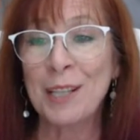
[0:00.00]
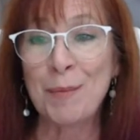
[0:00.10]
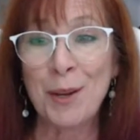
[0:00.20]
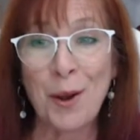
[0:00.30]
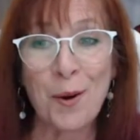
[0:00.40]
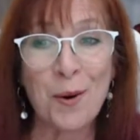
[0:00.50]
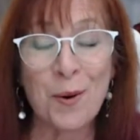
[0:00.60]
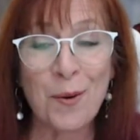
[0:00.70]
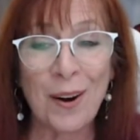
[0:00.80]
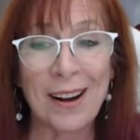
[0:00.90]
Let me
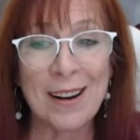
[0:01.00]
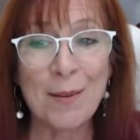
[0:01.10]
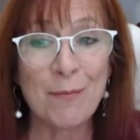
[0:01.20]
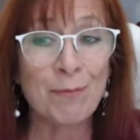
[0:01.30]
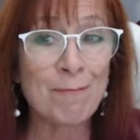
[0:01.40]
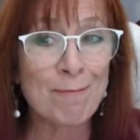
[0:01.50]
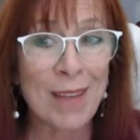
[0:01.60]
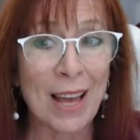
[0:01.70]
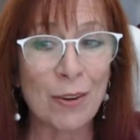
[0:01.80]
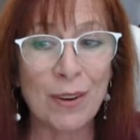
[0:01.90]
know
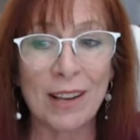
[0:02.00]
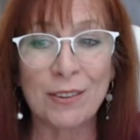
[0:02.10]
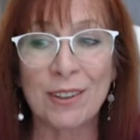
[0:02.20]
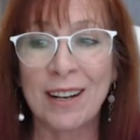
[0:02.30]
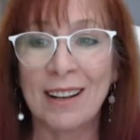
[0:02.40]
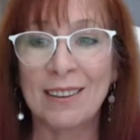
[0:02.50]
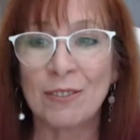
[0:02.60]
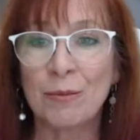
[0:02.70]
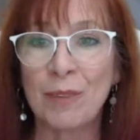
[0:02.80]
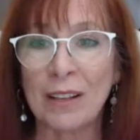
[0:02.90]
how you guys are gonna,
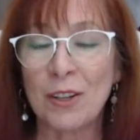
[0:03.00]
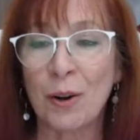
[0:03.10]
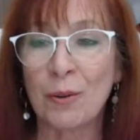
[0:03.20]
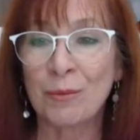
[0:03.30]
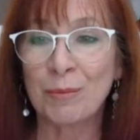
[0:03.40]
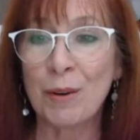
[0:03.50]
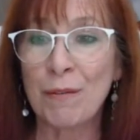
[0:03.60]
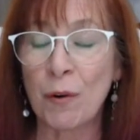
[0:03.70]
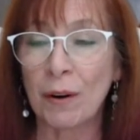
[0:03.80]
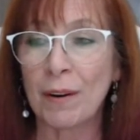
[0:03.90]
move
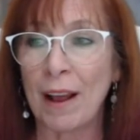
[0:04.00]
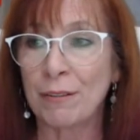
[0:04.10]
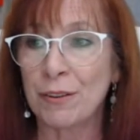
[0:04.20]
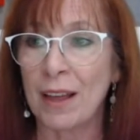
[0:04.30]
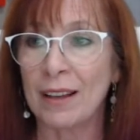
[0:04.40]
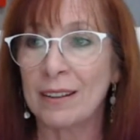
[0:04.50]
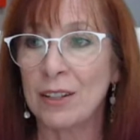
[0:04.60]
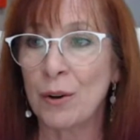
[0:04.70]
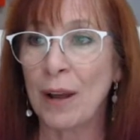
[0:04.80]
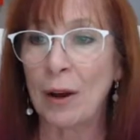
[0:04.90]
forward after that.
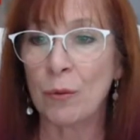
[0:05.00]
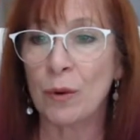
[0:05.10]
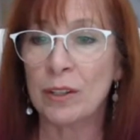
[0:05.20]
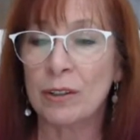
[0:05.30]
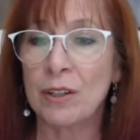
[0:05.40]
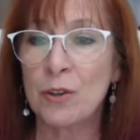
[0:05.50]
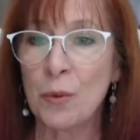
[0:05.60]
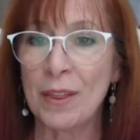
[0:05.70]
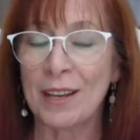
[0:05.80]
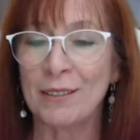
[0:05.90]
What you're gonna
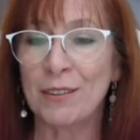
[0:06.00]
do with it.